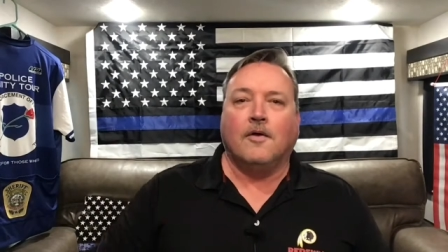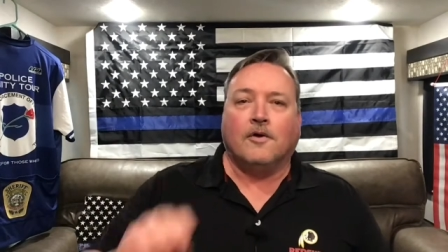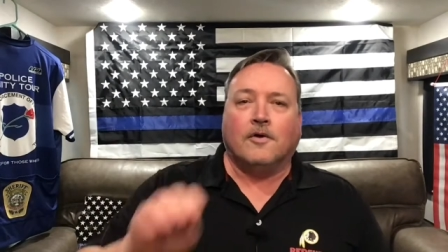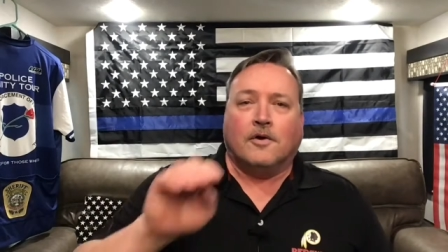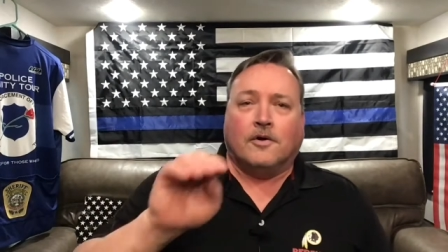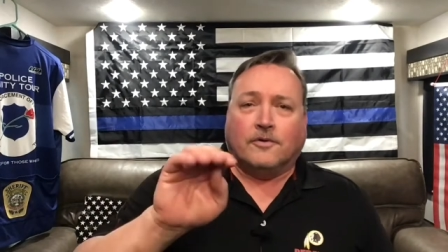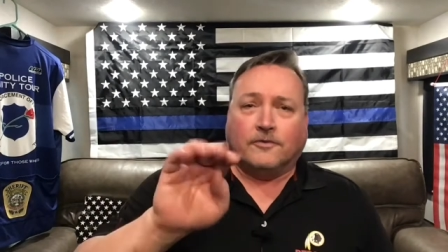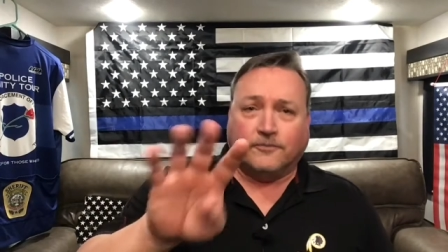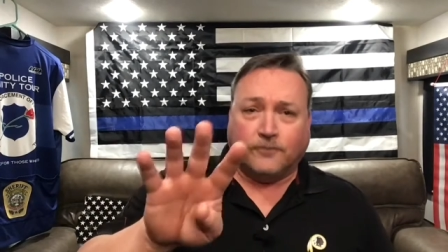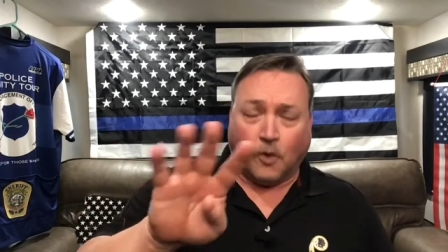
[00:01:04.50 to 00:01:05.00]

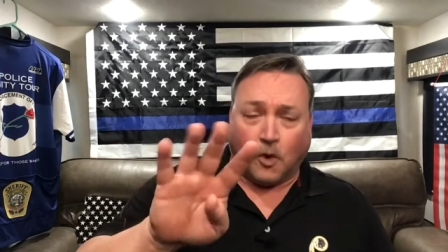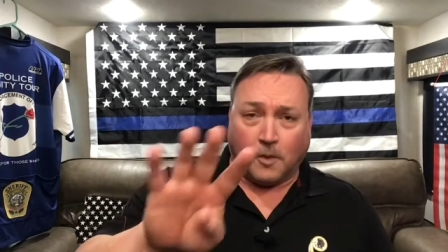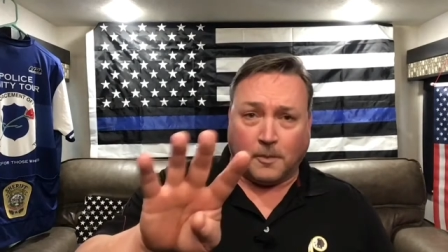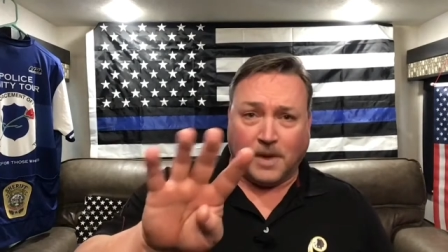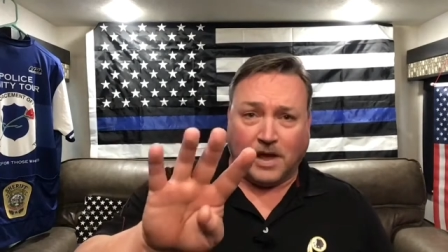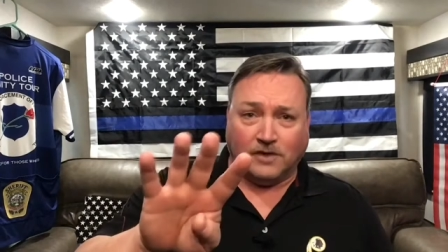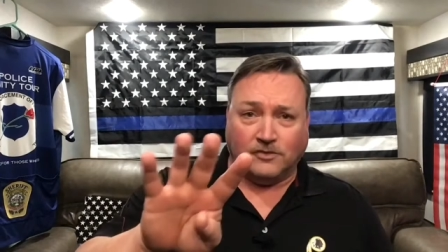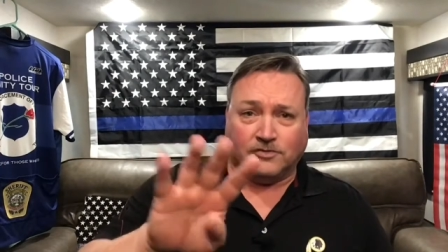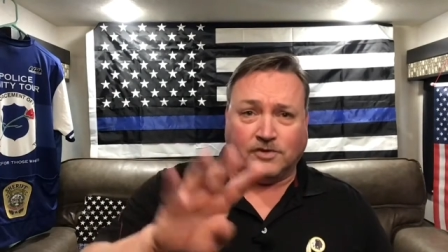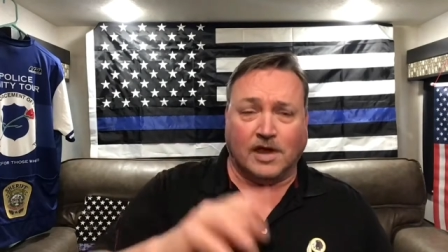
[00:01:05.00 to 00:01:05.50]
4
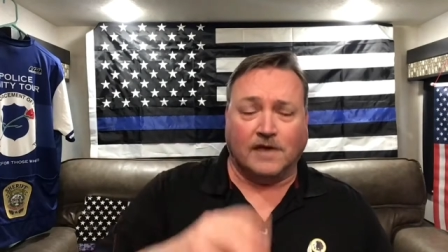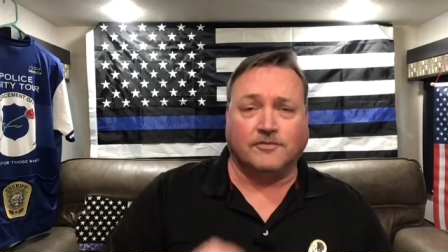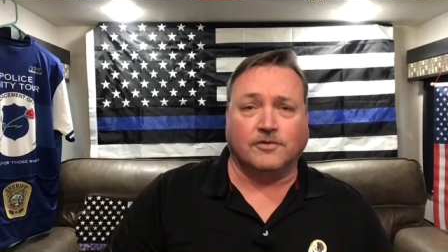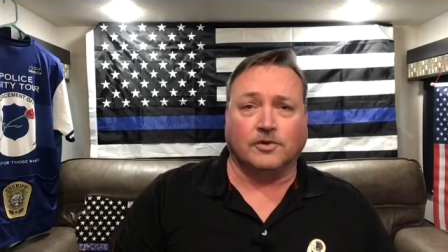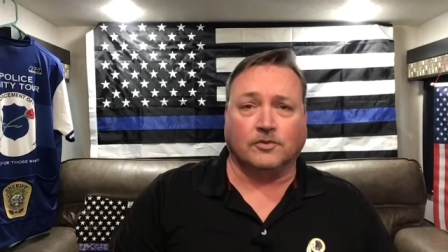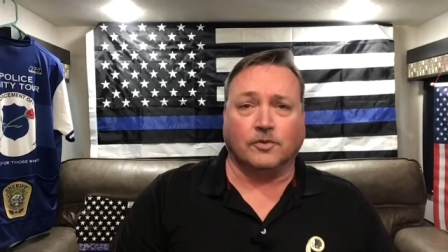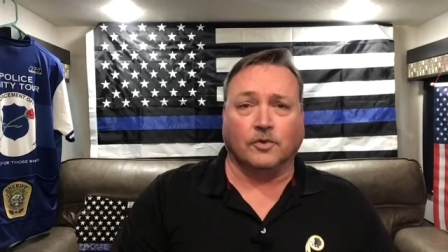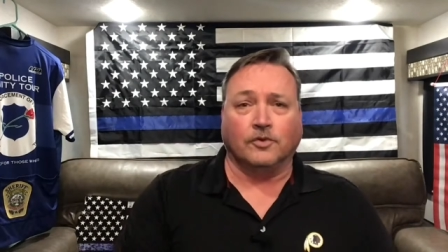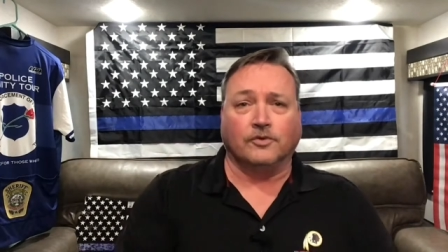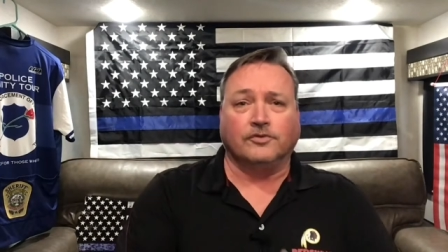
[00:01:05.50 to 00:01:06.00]
main safety
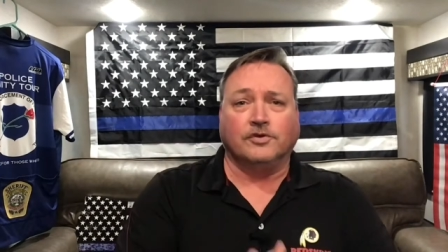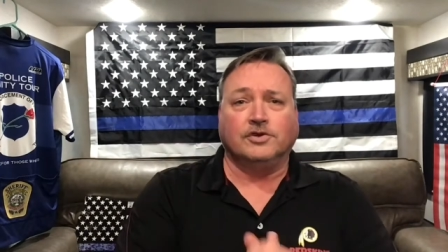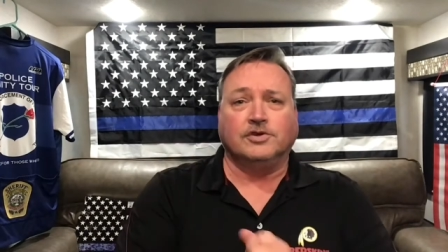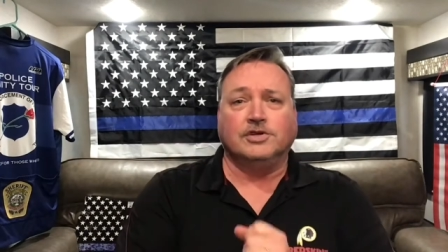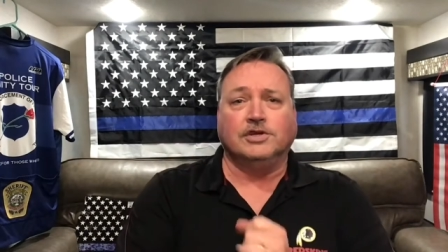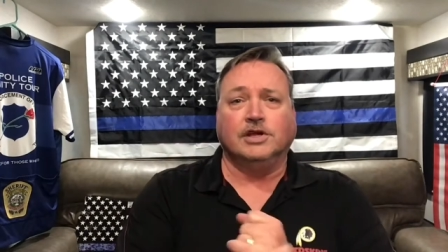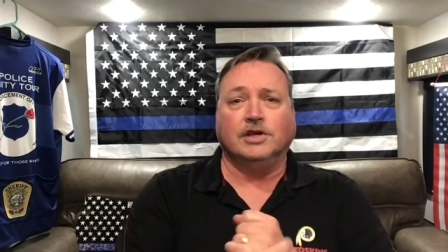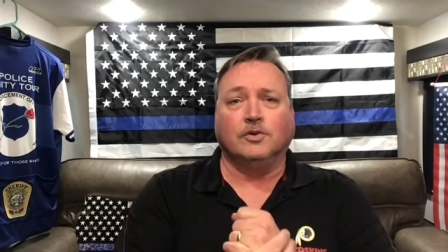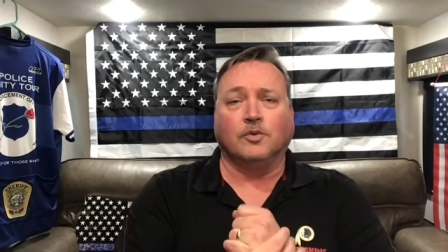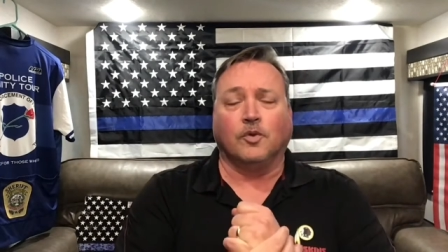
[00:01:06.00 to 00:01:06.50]
rules that you
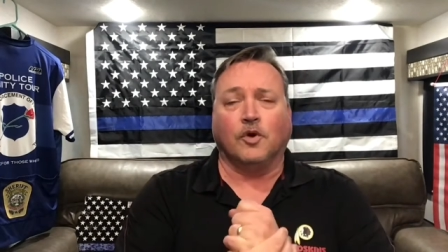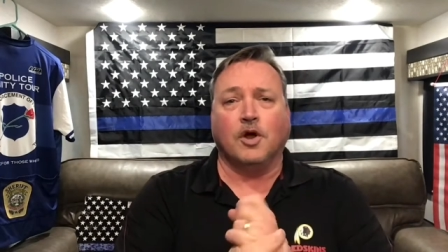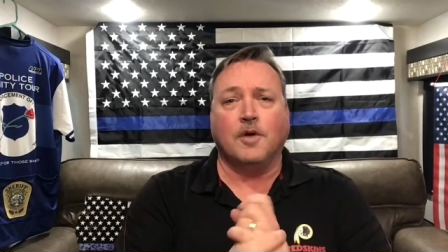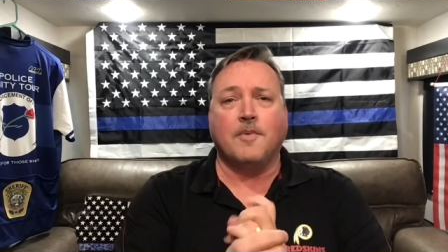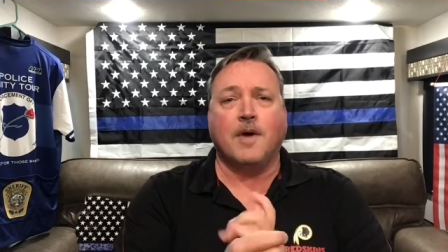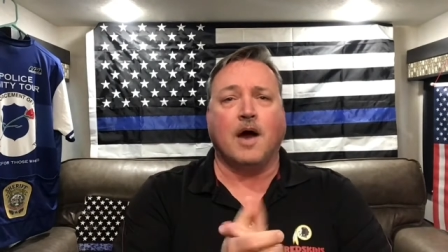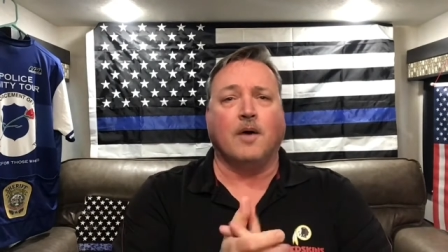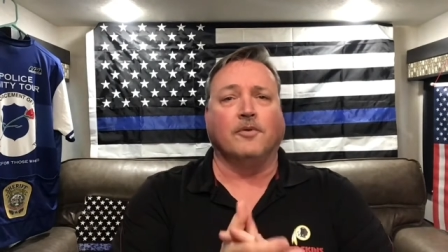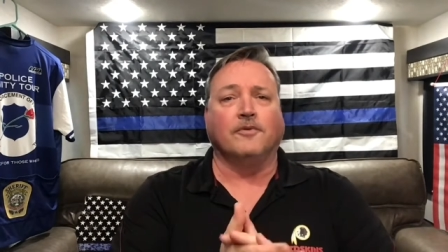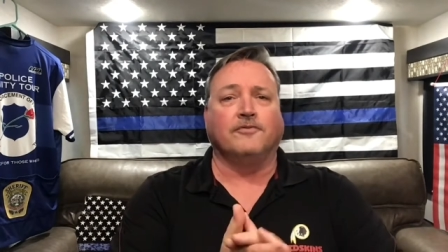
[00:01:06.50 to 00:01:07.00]
need to worry
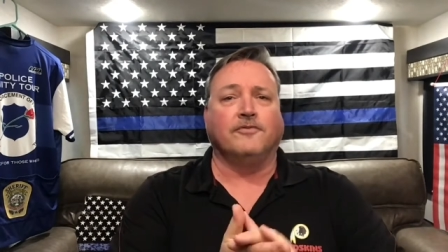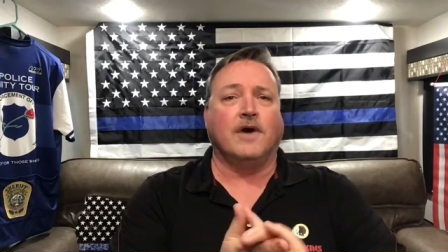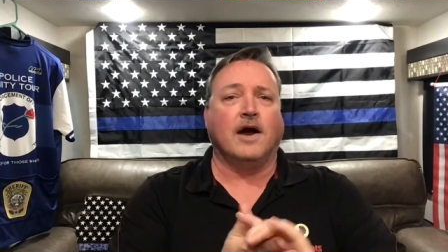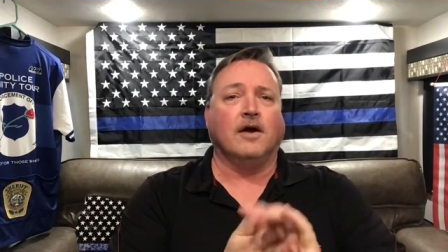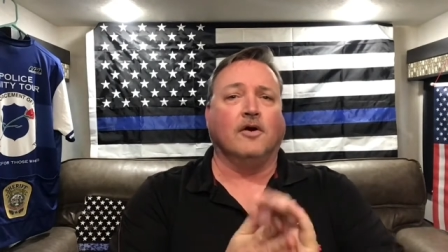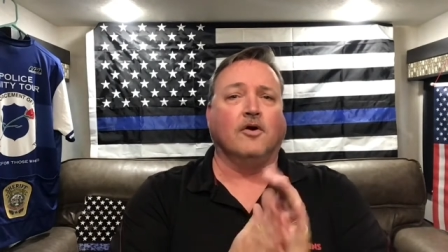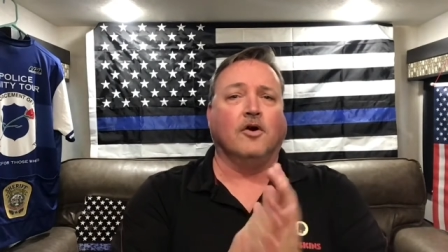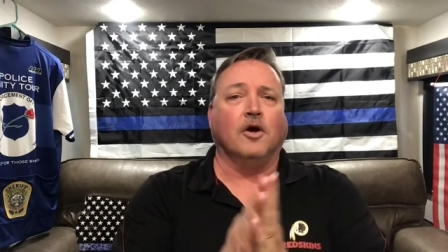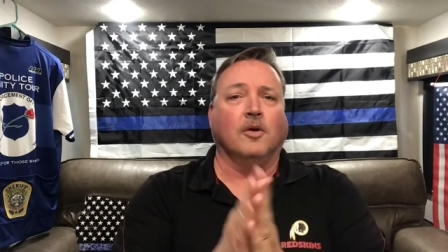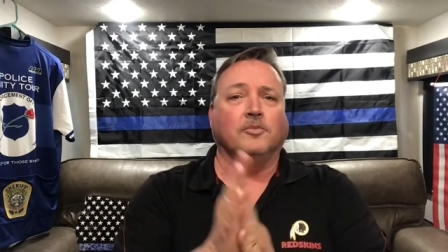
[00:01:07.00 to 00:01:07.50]
about with
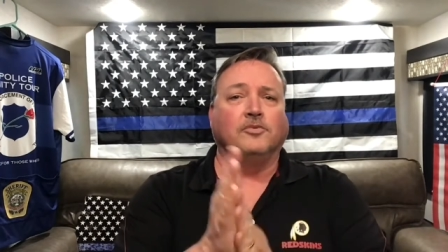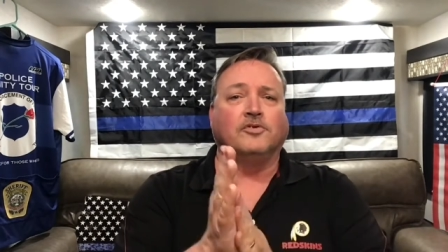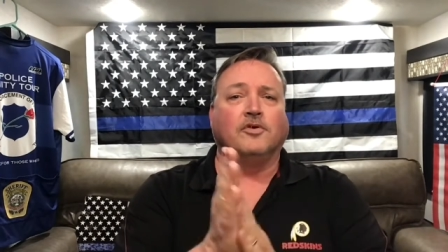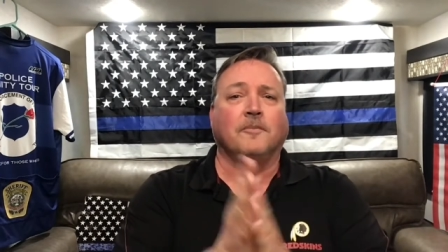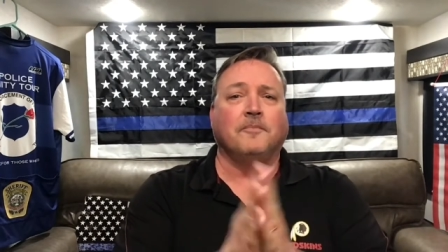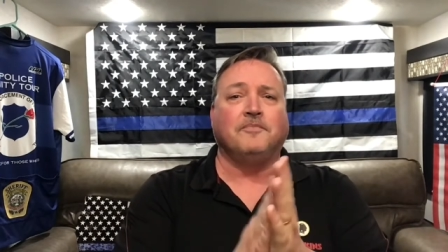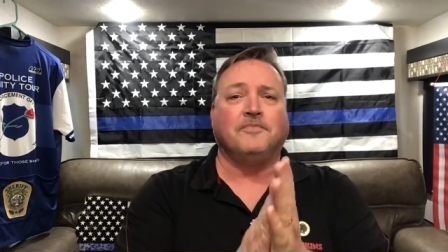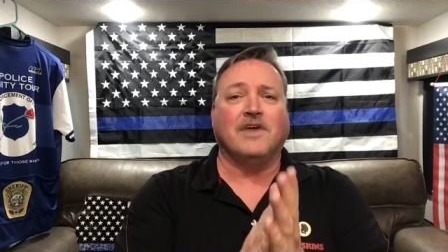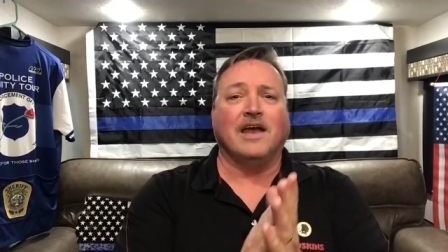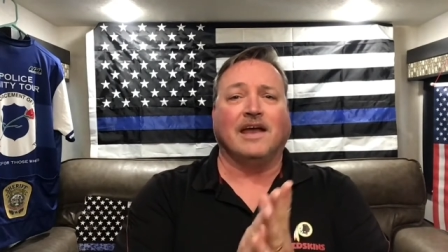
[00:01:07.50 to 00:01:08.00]

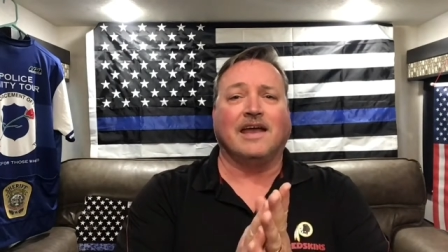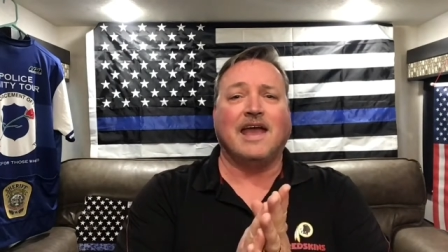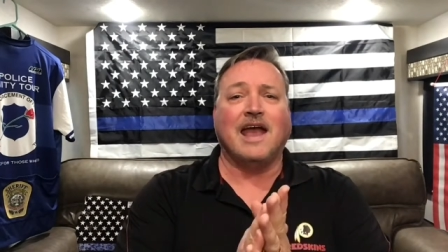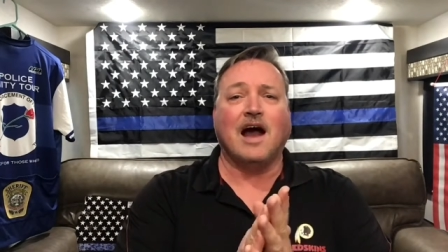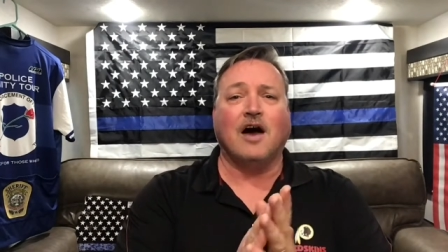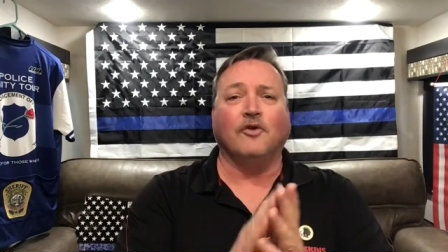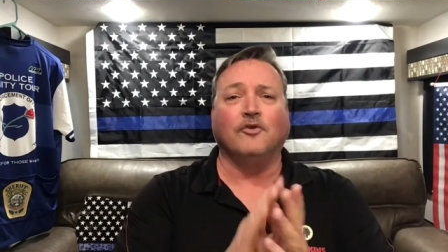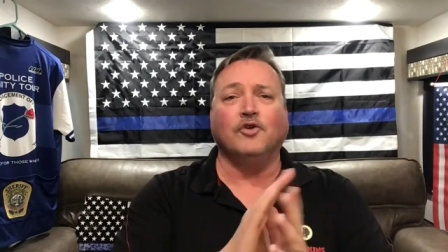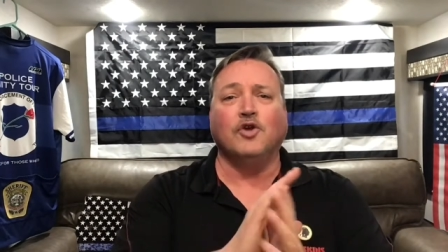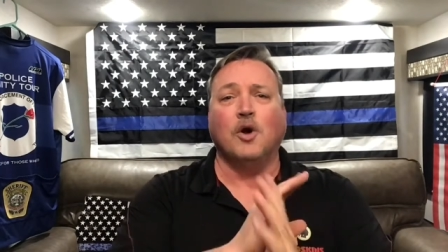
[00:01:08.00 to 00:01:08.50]
firearms that
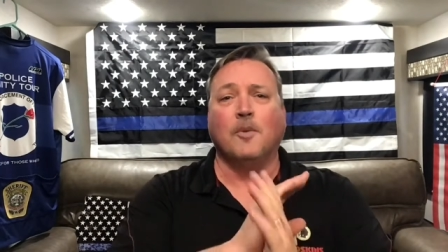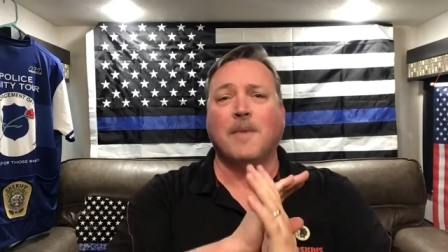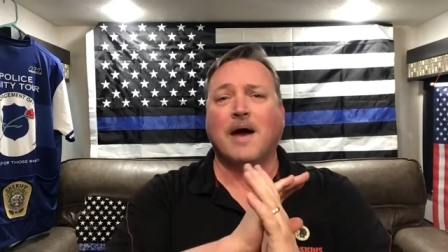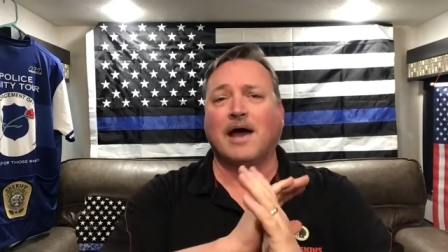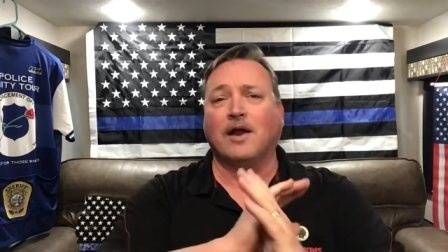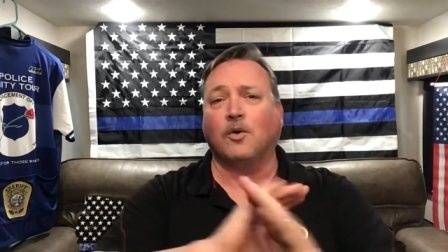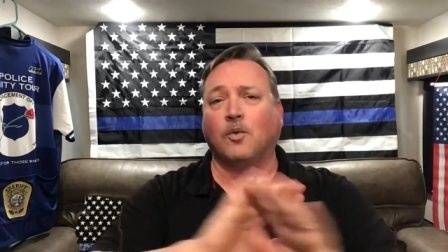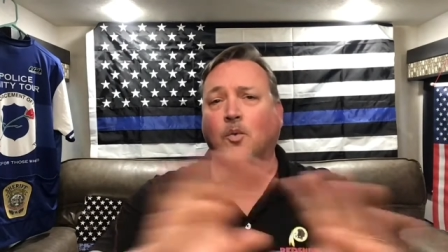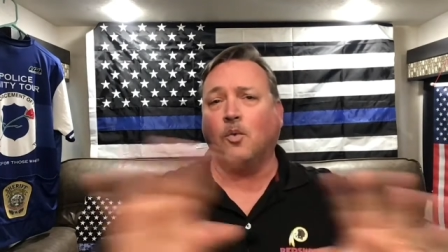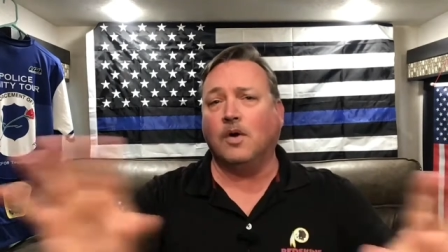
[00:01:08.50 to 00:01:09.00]
count no
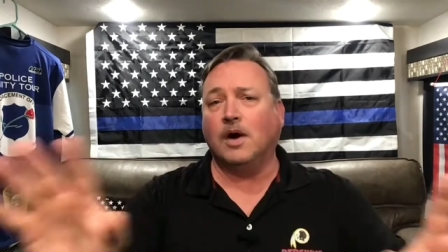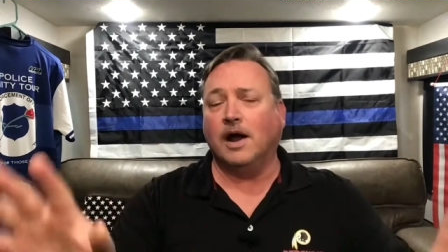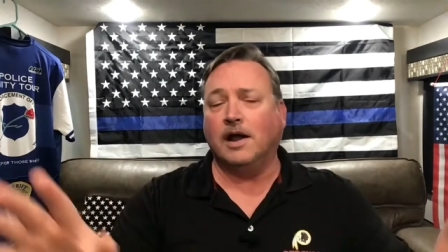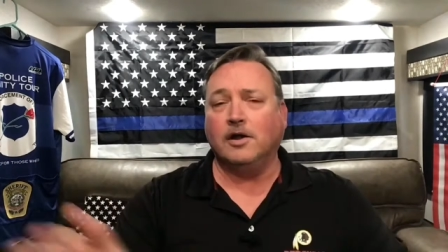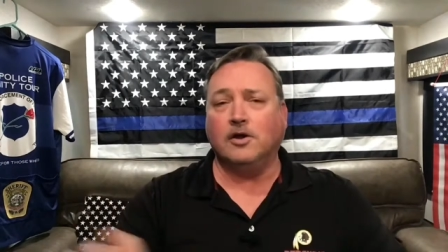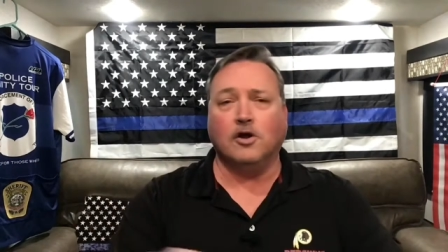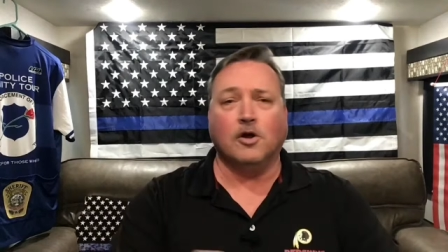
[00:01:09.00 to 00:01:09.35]
matter what,